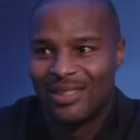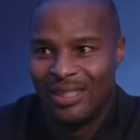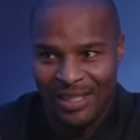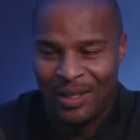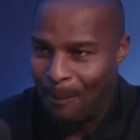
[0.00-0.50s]

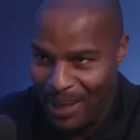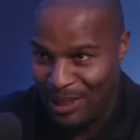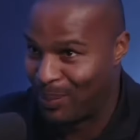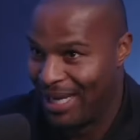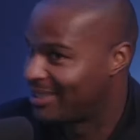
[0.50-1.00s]
just the
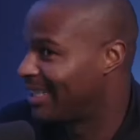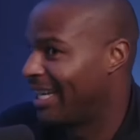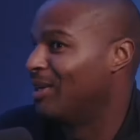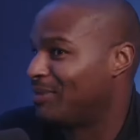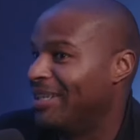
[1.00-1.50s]
best players in the
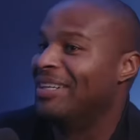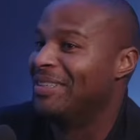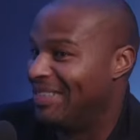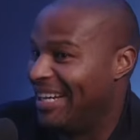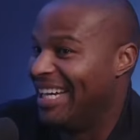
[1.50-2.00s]
NFL,
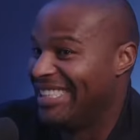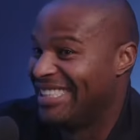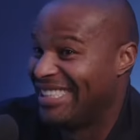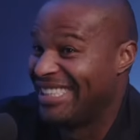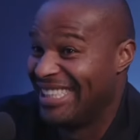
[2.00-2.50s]
right?
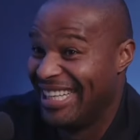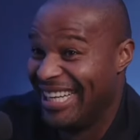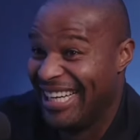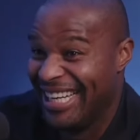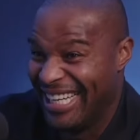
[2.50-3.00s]

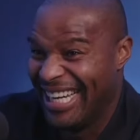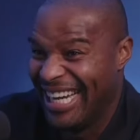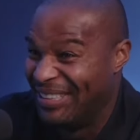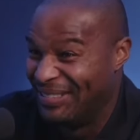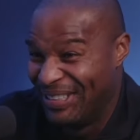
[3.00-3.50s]

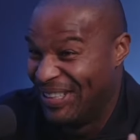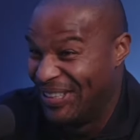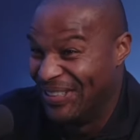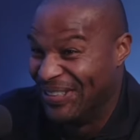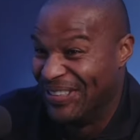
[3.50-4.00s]

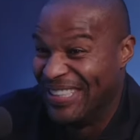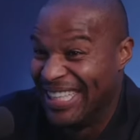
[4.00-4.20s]
Bro,